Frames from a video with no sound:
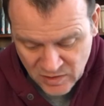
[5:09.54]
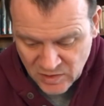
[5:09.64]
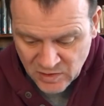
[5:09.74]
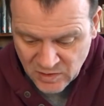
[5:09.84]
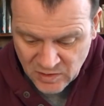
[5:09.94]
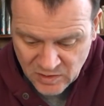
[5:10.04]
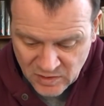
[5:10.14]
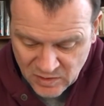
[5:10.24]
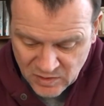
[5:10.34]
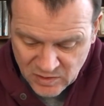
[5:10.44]

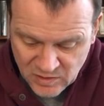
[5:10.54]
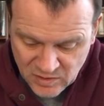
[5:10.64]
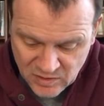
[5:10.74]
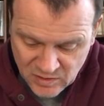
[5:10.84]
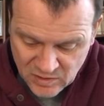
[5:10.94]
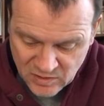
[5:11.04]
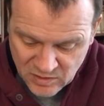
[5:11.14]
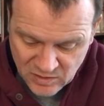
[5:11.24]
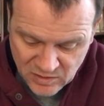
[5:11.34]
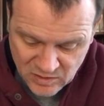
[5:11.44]

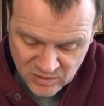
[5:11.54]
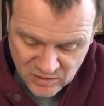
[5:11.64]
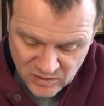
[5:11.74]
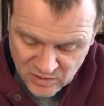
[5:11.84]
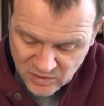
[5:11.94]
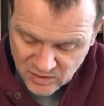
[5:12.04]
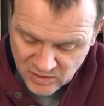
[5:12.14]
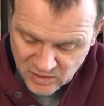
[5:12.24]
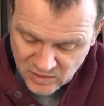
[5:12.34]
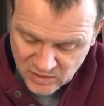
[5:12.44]

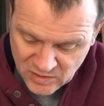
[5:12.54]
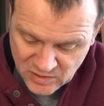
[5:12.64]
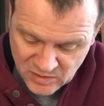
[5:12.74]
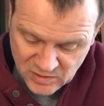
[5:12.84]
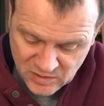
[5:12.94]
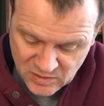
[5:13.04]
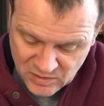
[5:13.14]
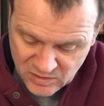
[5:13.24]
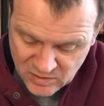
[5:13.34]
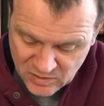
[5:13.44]

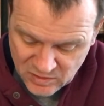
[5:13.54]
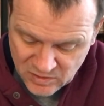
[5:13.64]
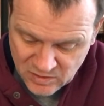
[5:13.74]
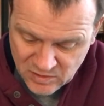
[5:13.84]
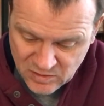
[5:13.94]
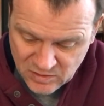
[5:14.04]
Nothing is said.